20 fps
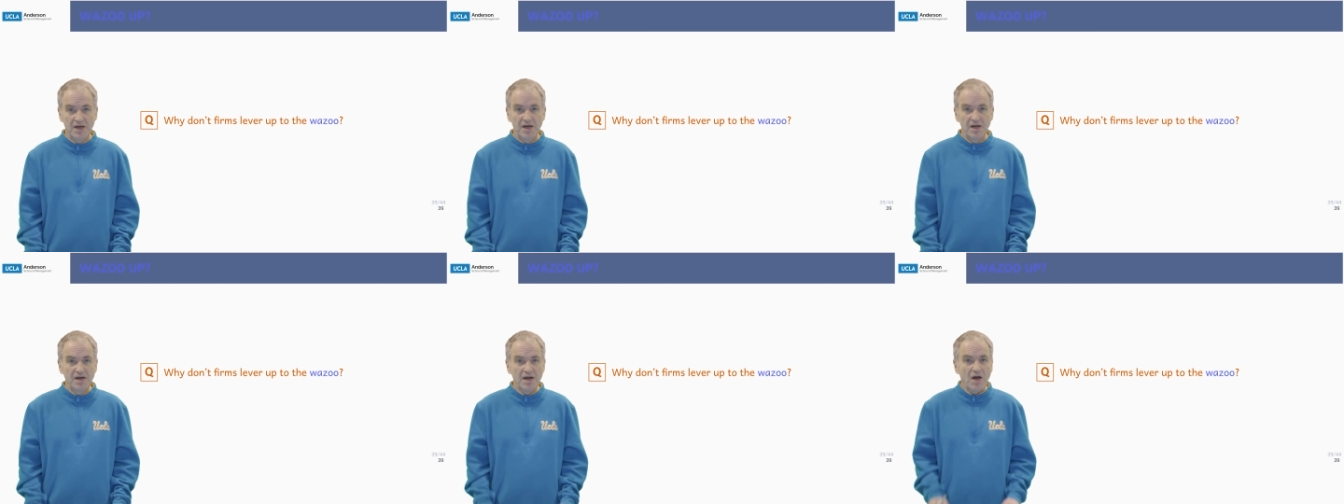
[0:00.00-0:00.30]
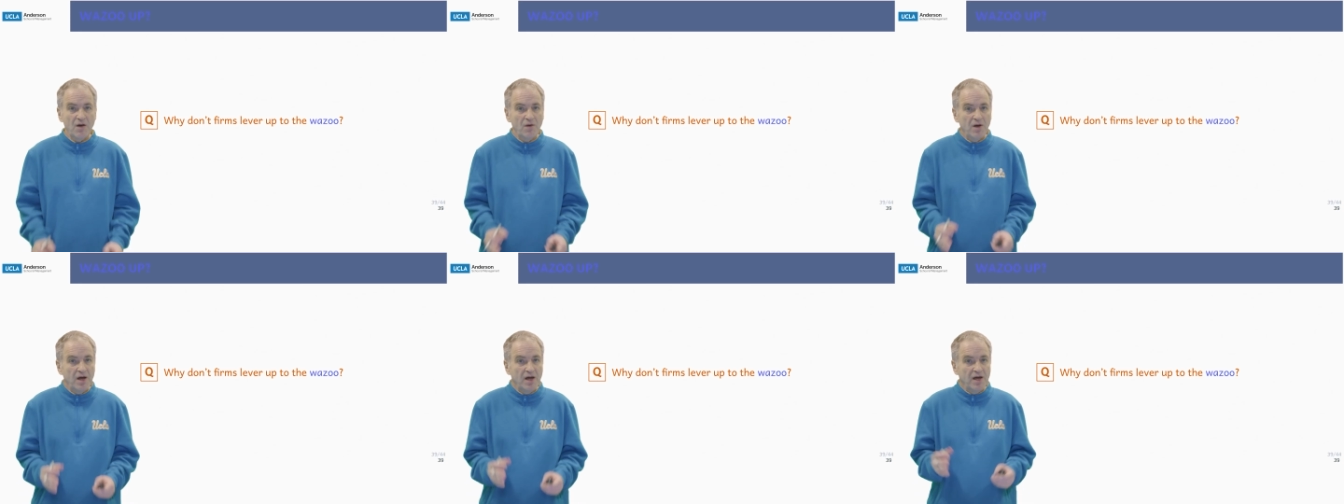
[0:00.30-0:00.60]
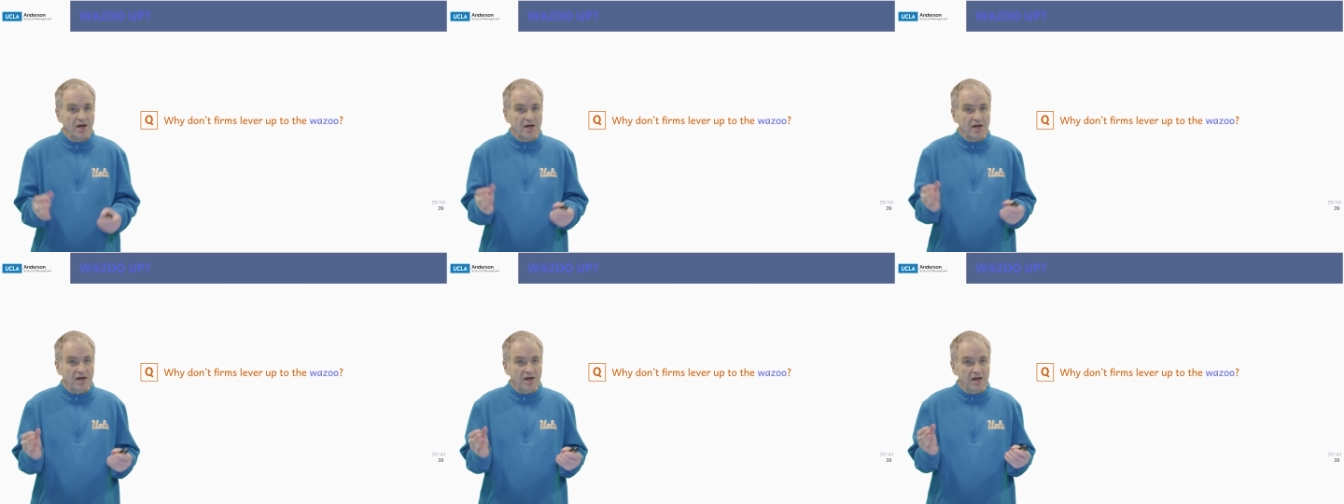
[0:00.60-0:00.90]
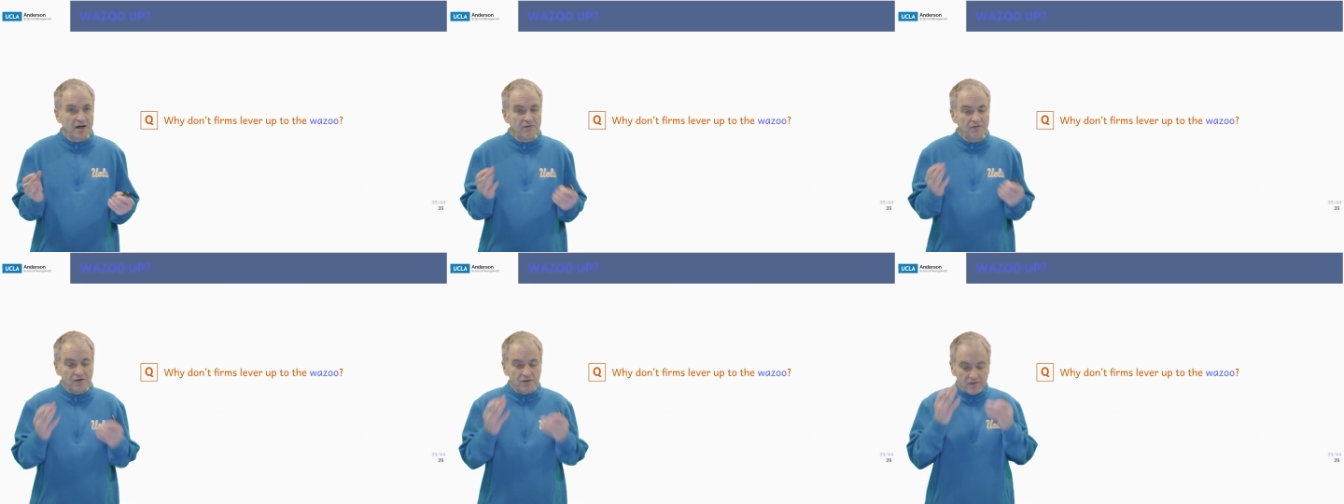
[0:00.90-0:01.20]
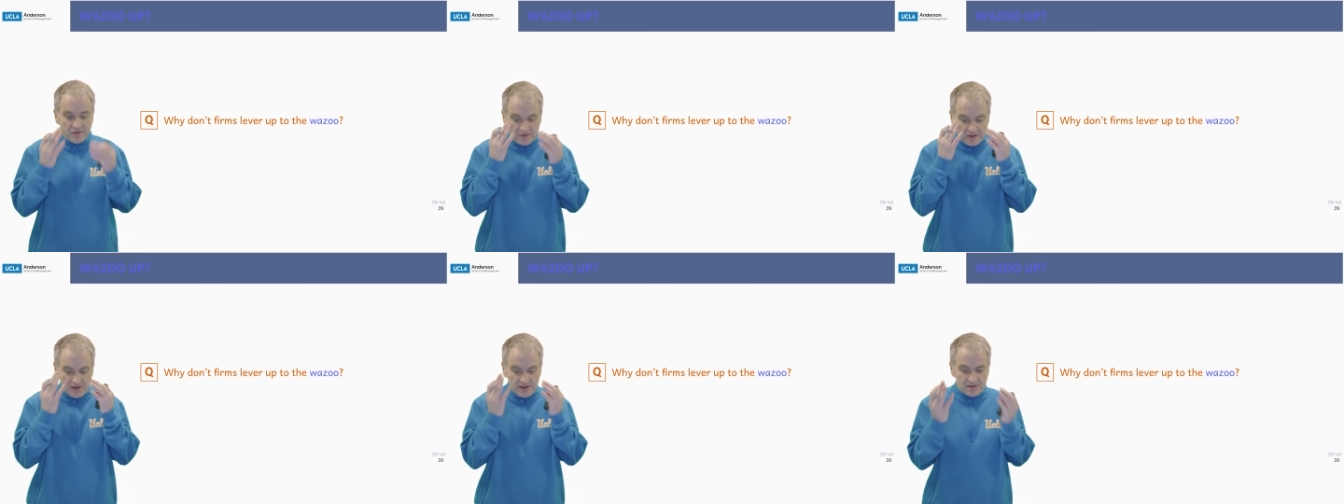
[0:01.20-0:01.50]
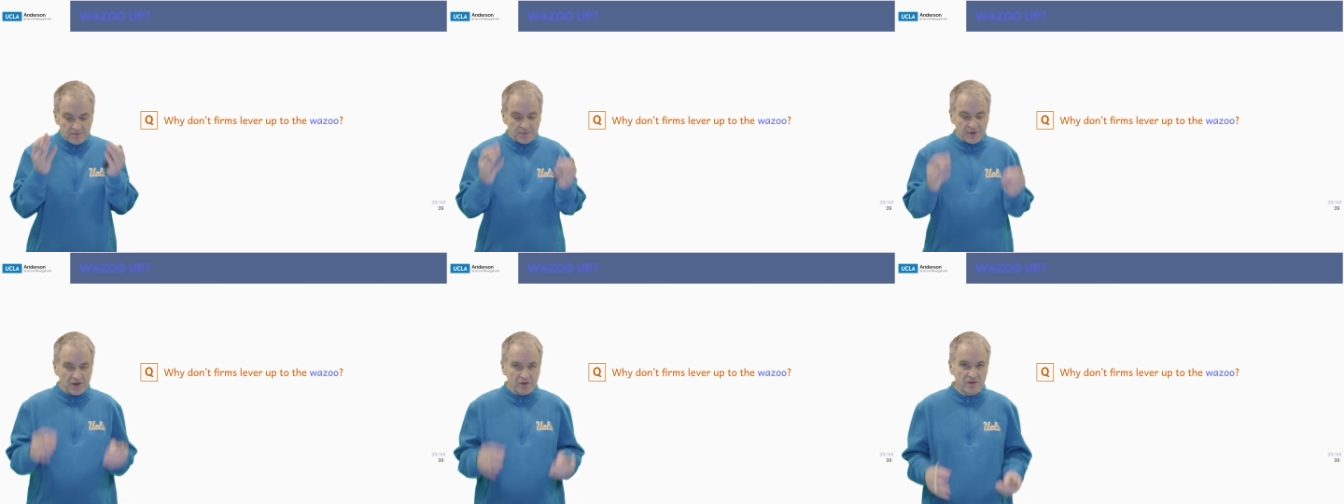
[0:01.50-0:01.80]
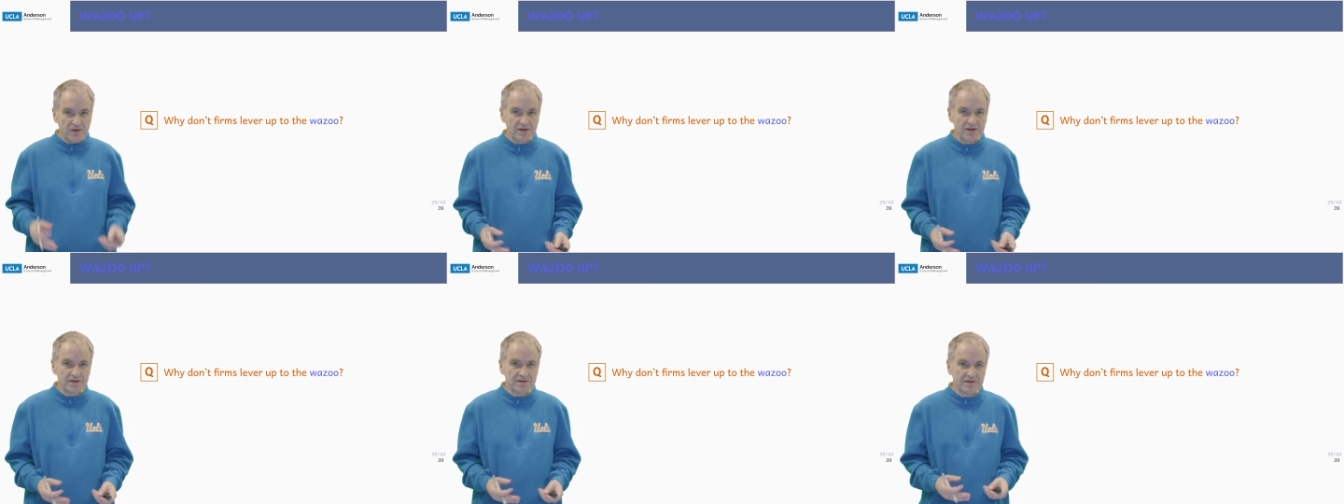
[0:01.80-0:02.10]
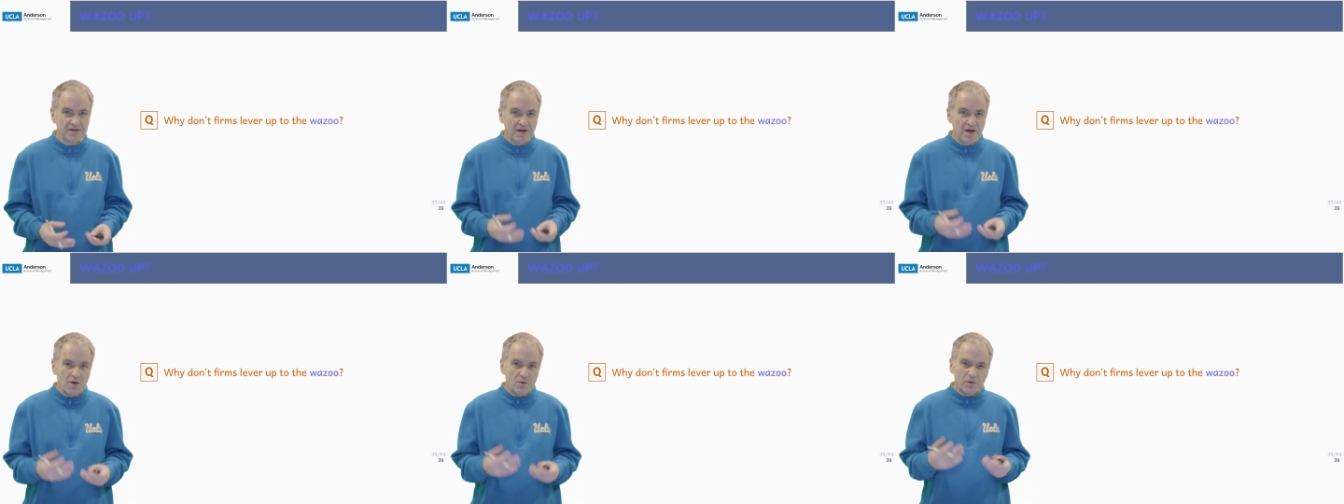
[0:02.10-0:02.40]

Now, if you think about this,